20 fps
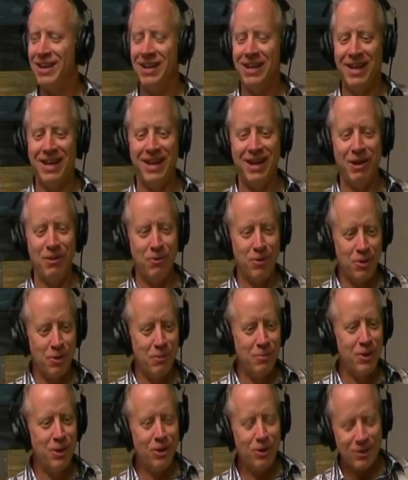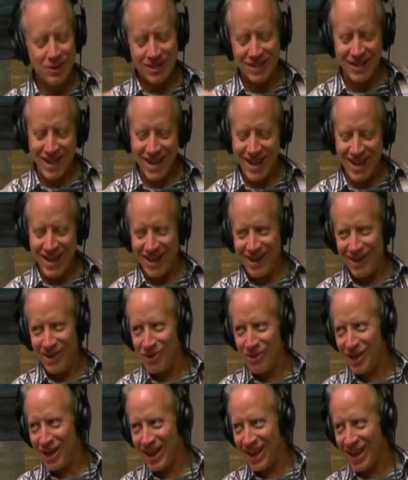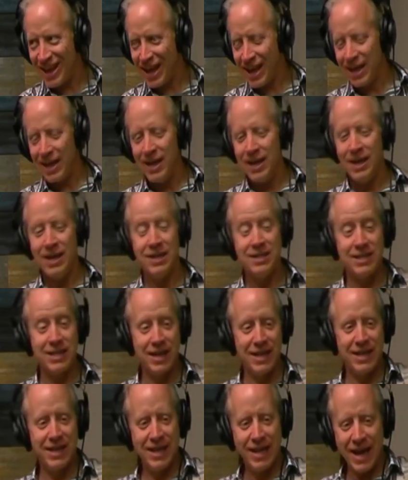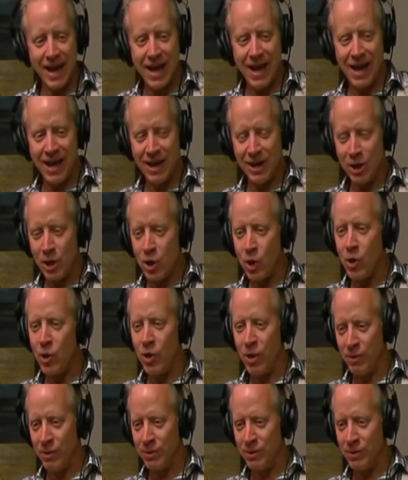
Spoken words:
And I wrote him a note and said, "Hey, I know that guy." He said, "Yeah, I know.